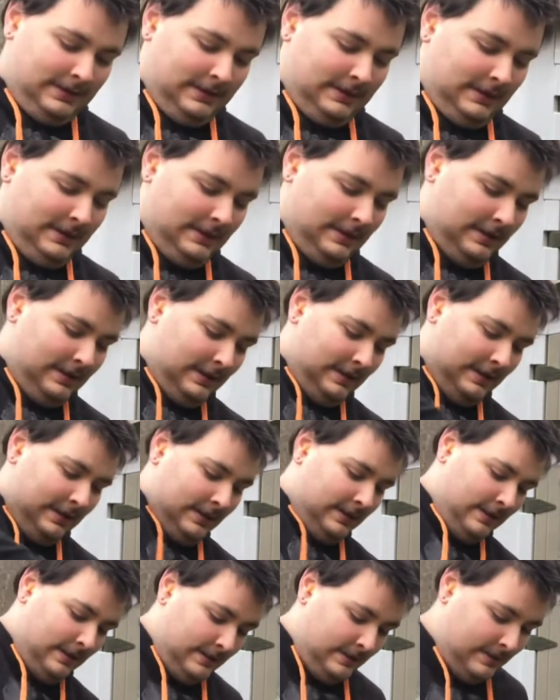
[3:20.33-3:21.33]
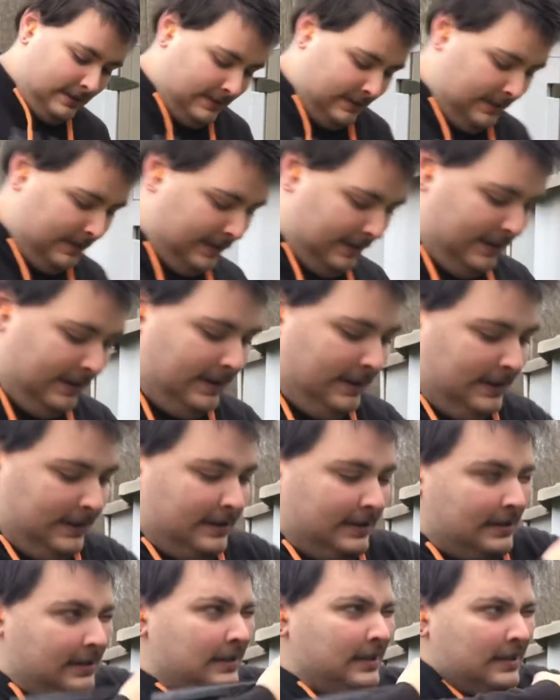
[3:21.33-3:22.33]

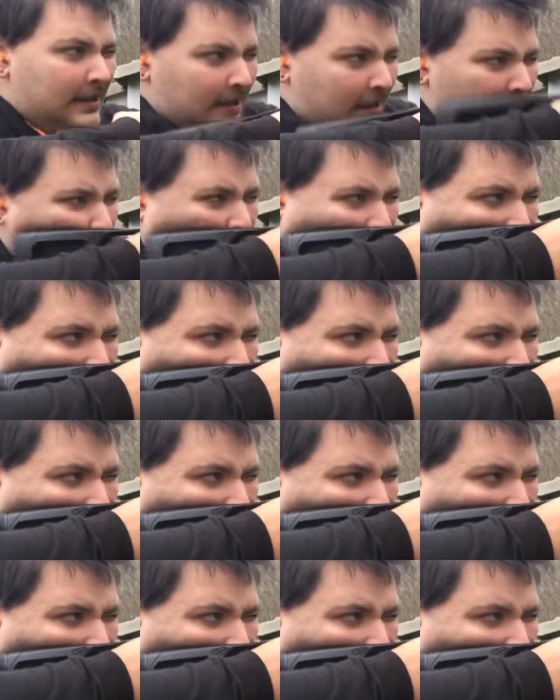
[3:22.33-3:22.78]
(no one is talking)